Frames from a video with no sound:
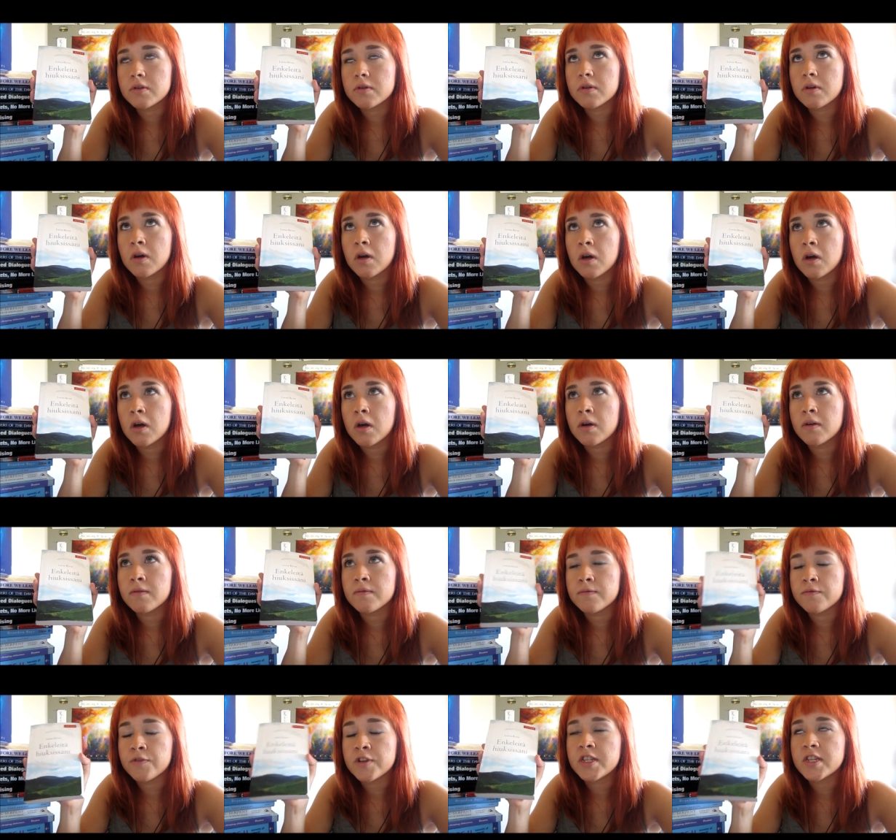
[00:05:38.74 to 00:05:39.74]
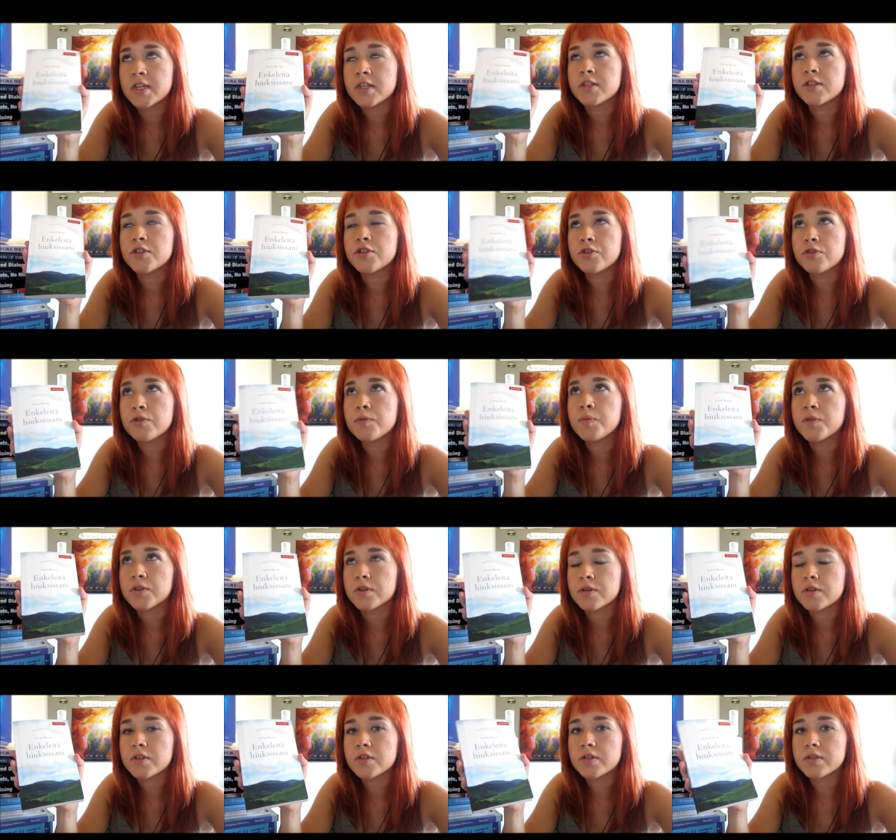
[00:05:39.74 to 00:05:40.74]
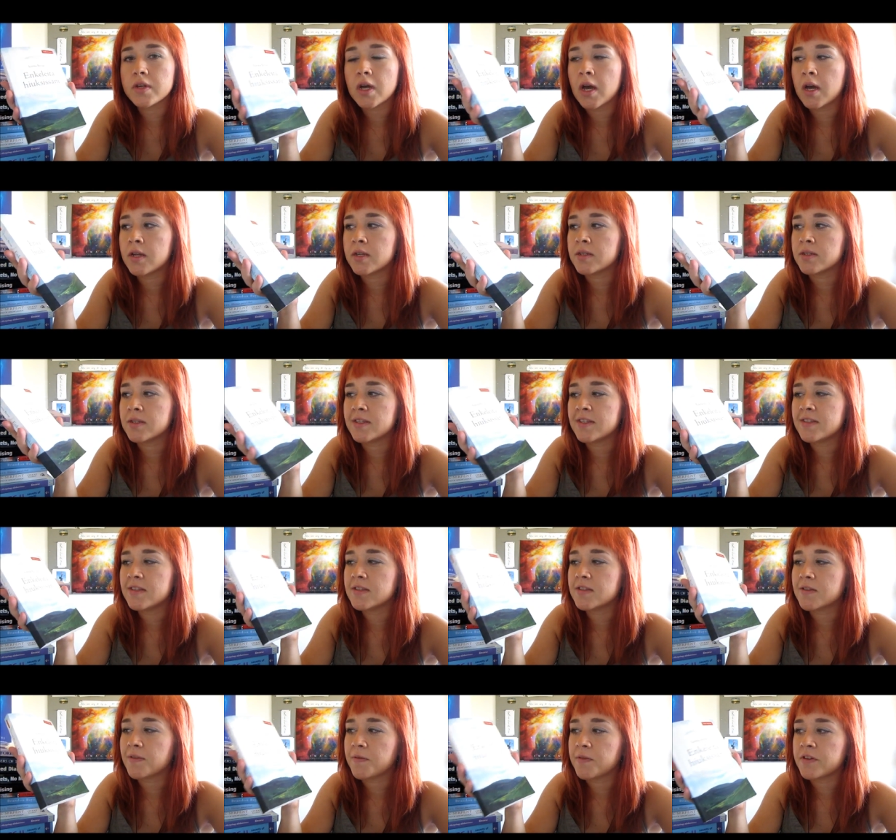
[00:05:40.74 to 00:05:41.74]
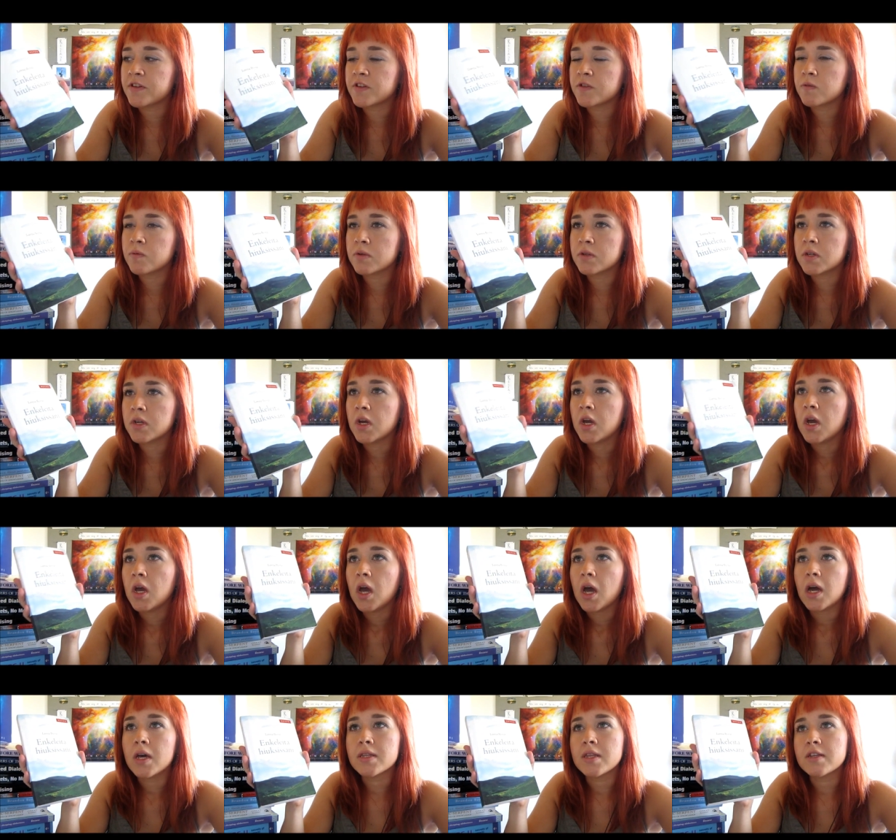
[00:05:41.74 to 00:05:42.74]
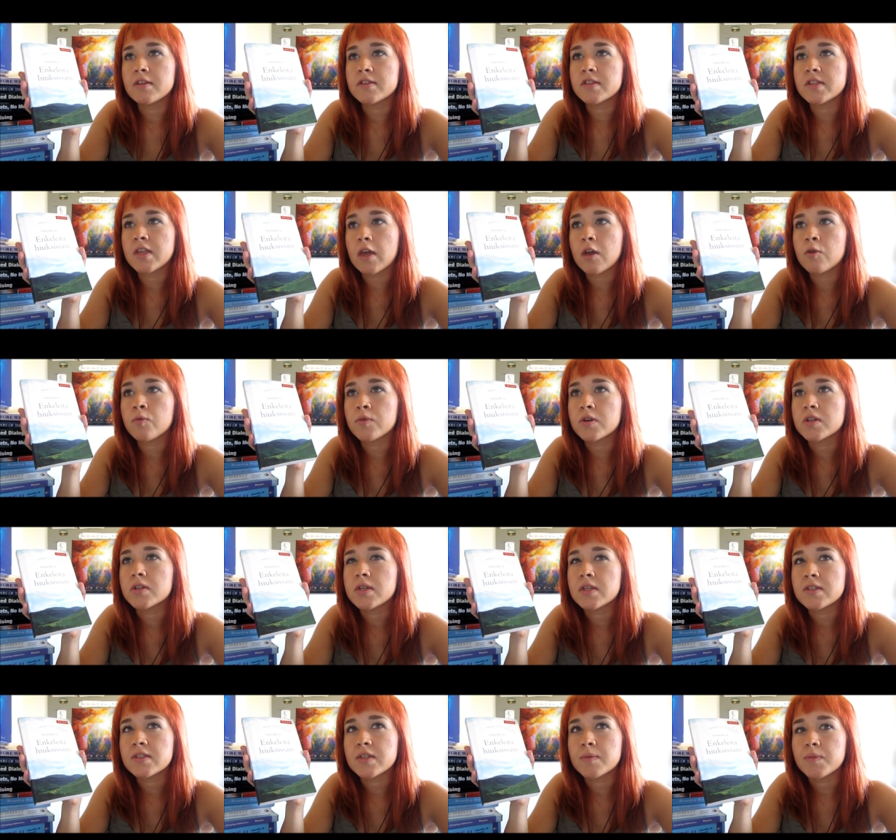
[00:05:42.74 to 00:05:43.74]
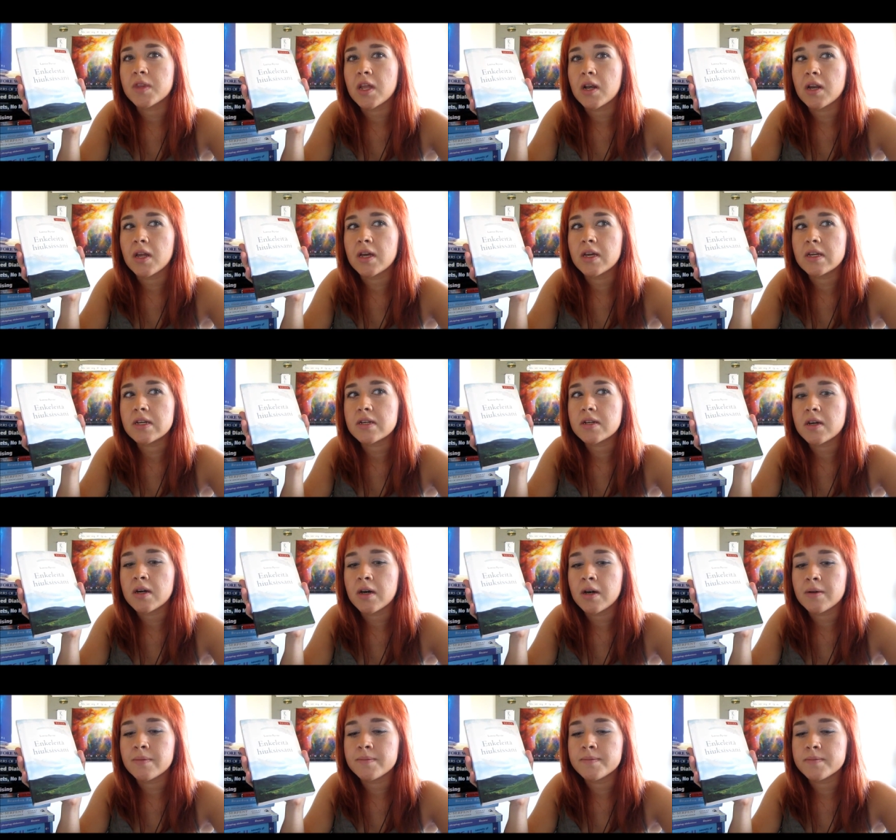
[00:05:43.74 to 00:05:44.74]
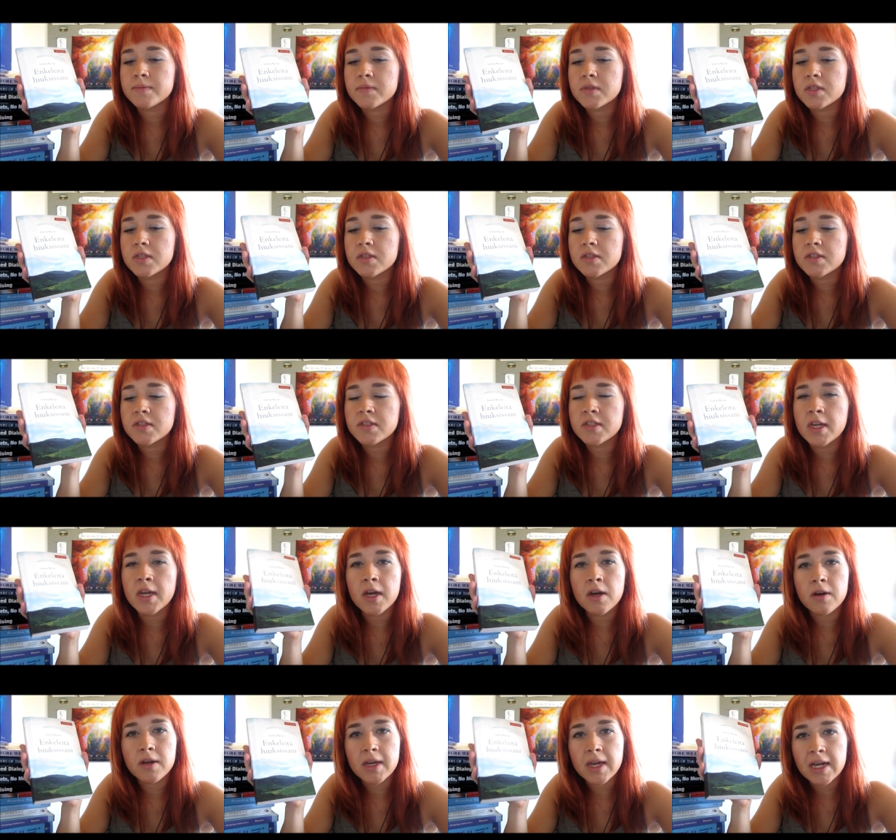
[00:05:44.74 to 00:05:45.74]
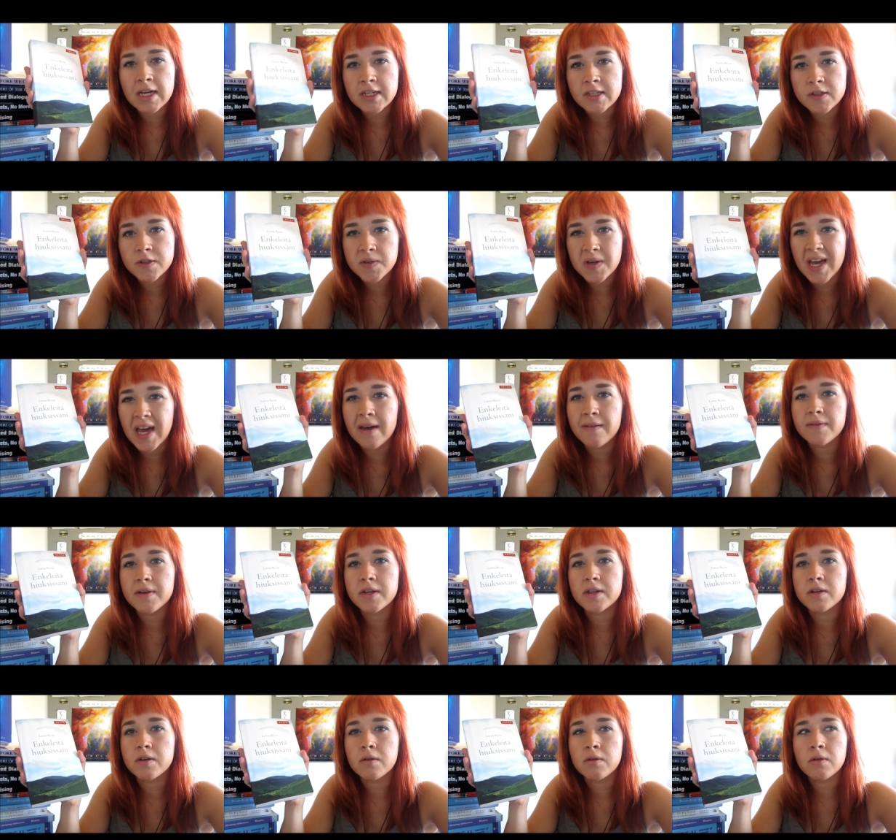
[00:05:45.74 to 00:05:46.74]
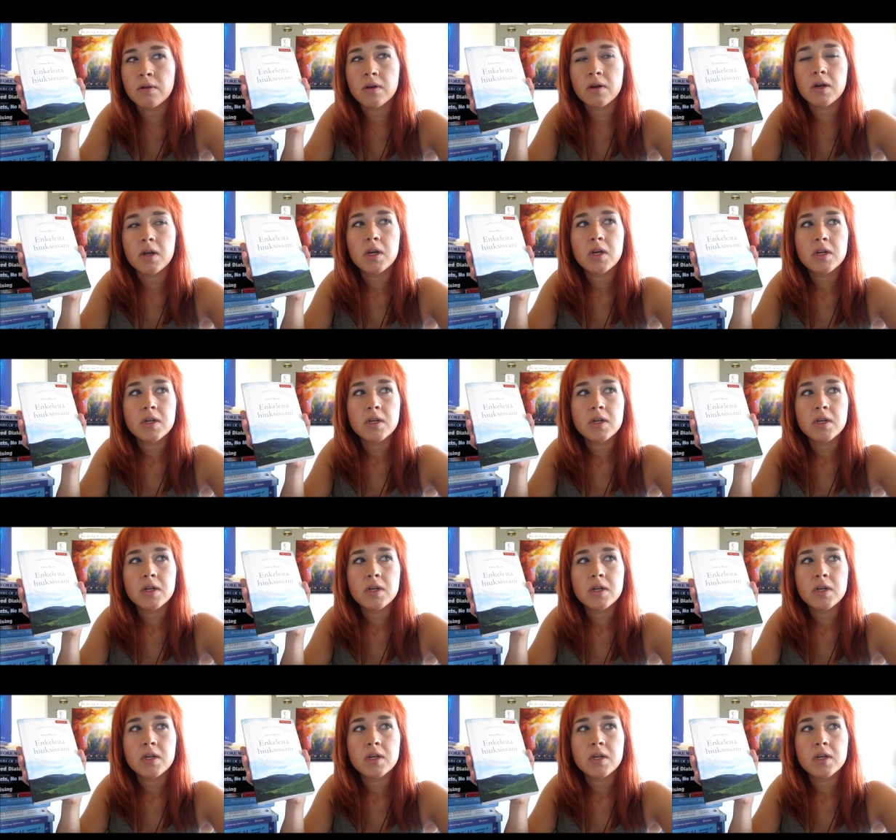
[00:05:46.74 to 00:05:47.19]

uh, written two books and this is the first one and then the second one is something like um, staircase to heaven or